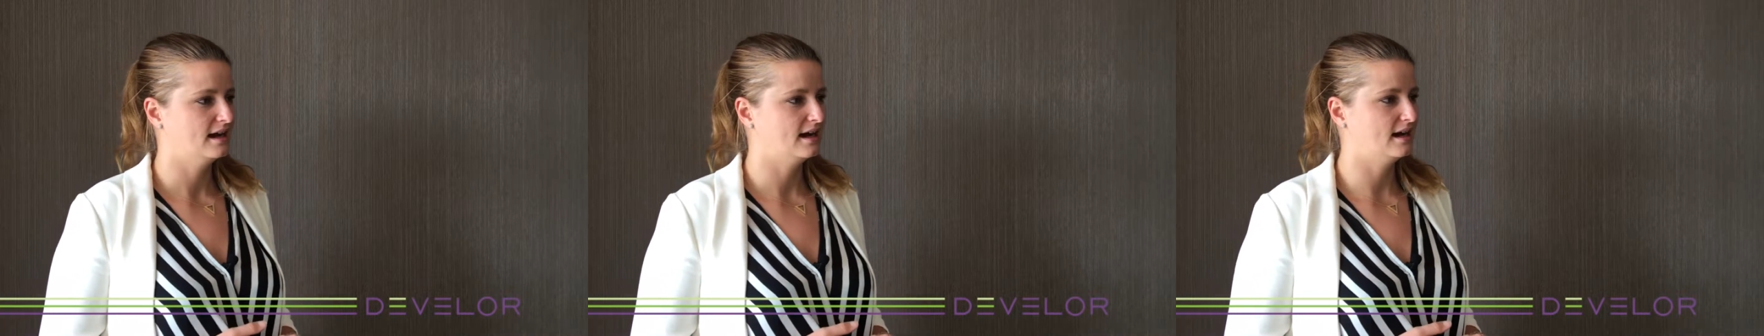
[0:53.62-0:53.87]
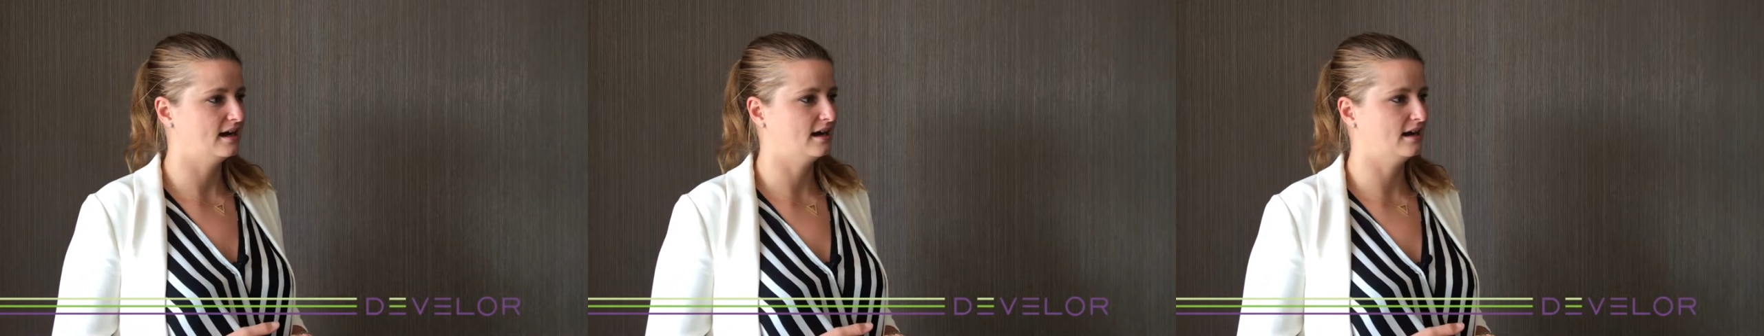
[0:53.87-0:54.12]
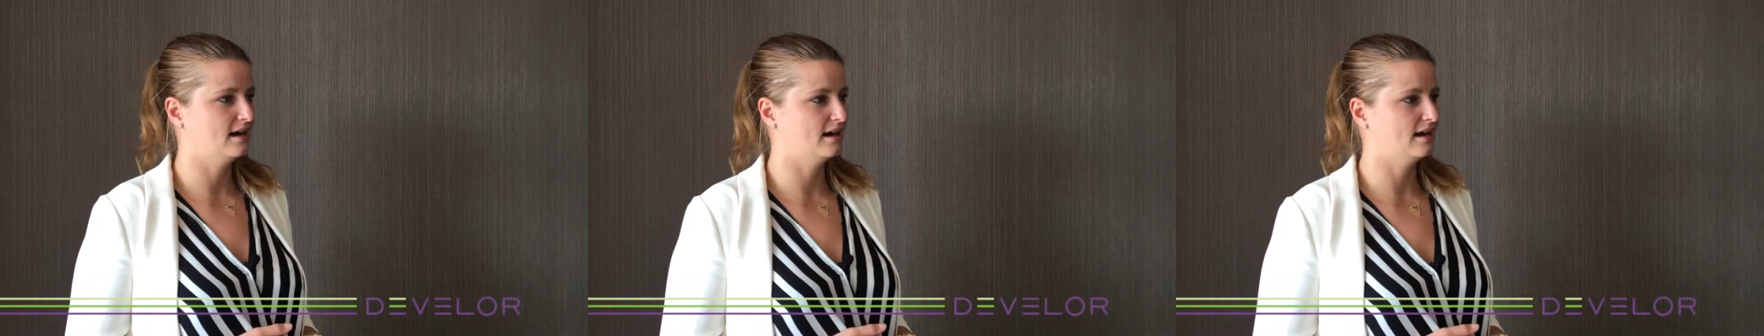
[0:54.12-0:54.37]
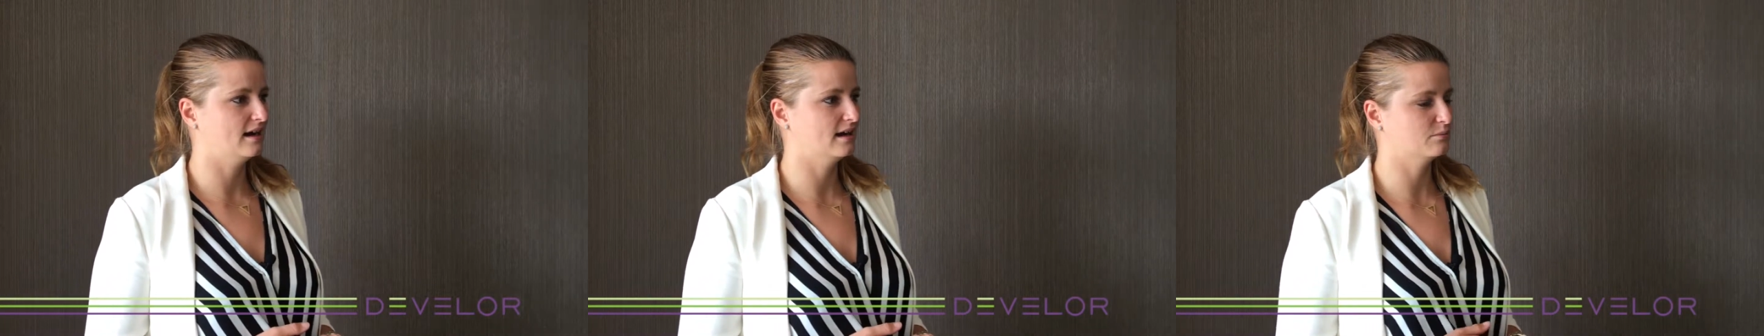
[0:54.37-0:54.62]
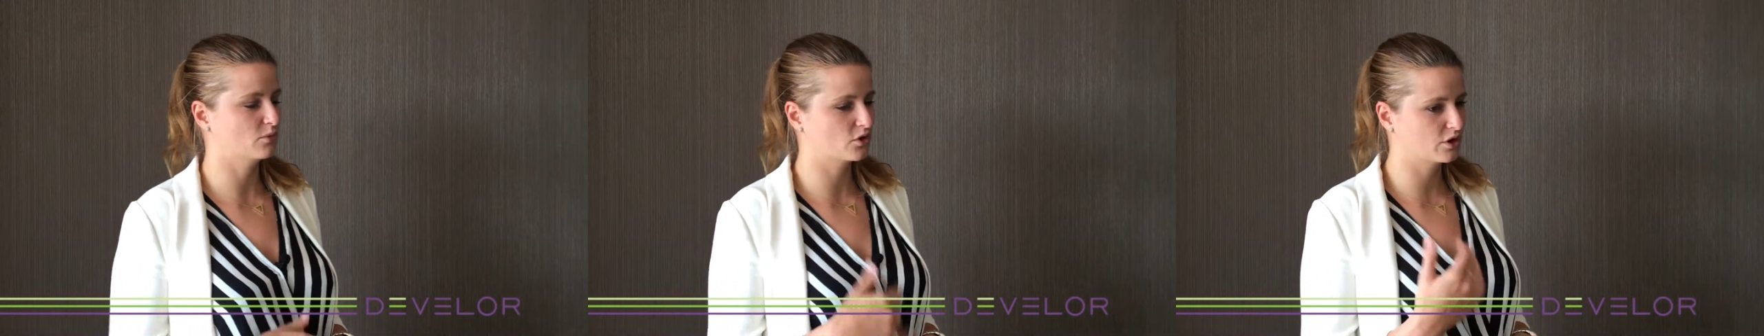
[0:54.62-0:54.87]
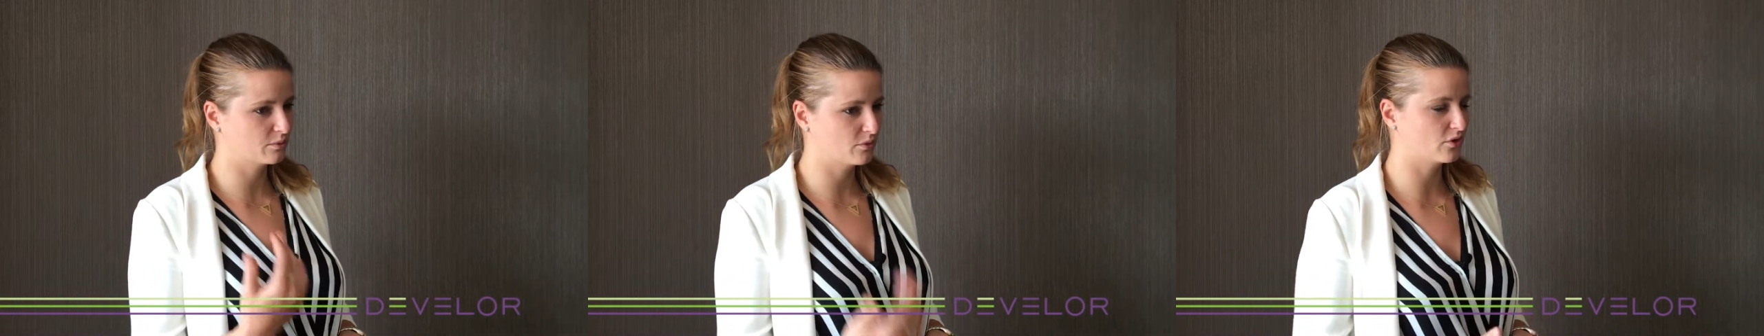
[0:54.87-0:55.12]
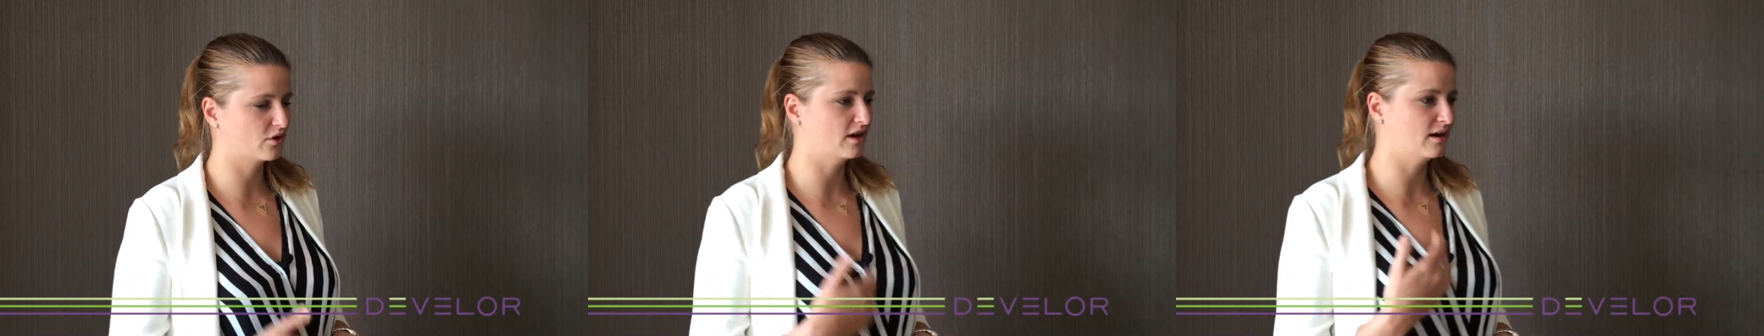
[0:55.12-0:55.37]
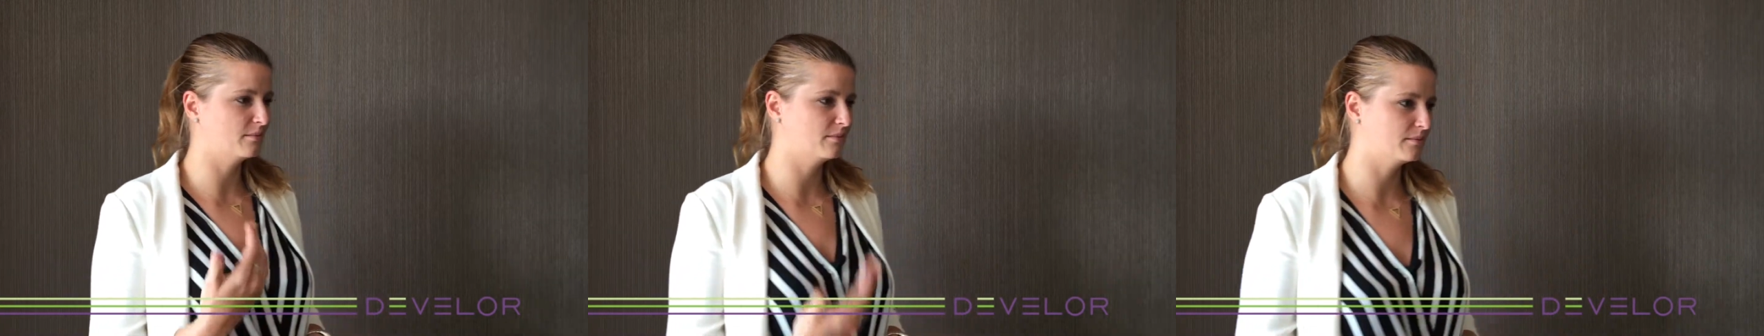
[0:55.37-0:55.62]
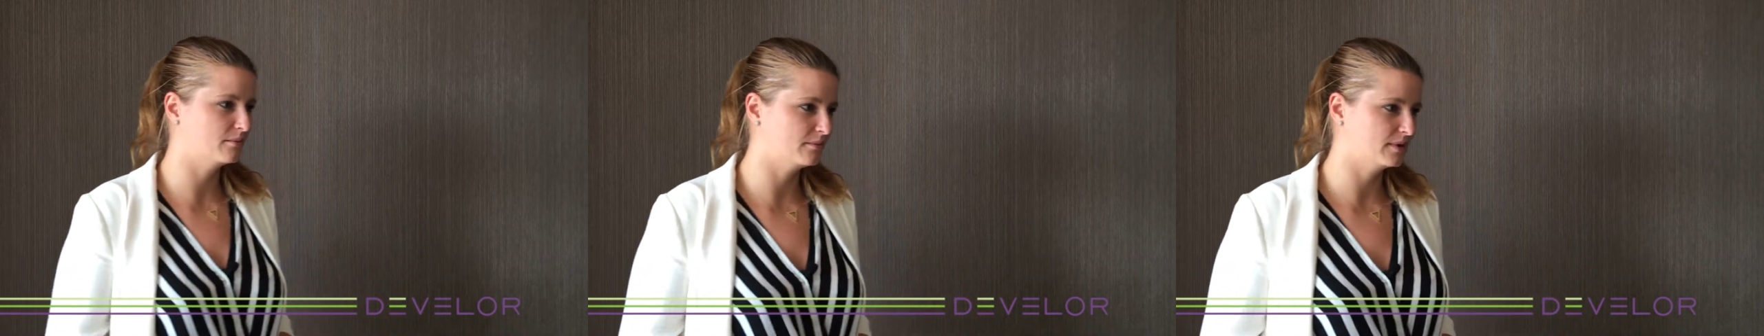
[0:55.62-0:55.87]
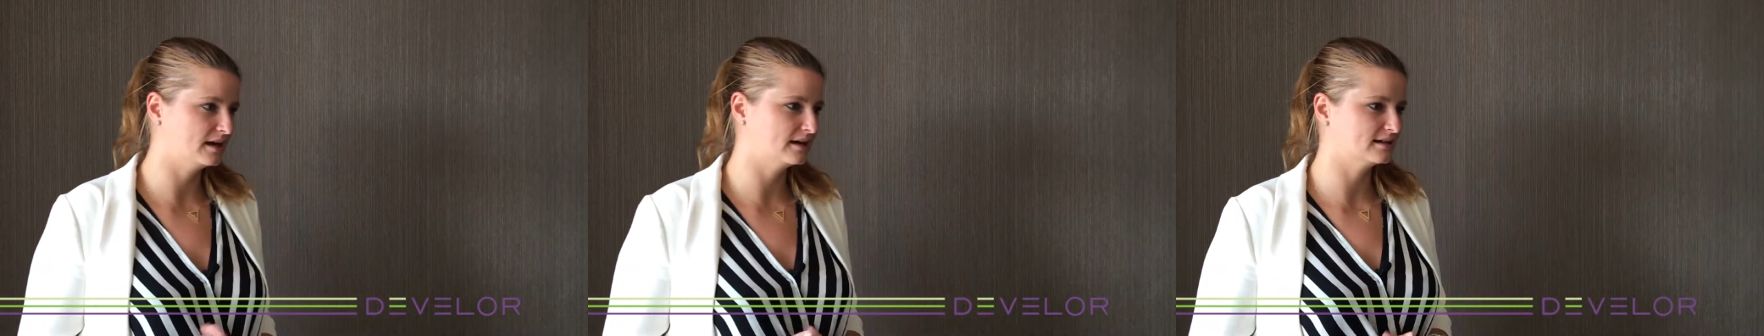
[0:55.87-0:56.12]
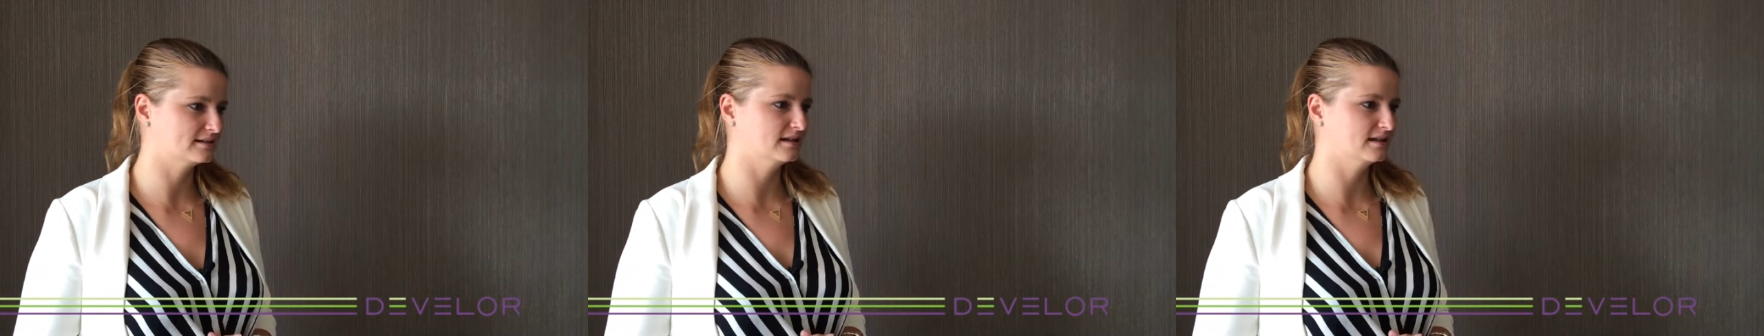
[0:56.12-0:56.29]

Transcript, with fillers: Uh, and more and more I'm uh,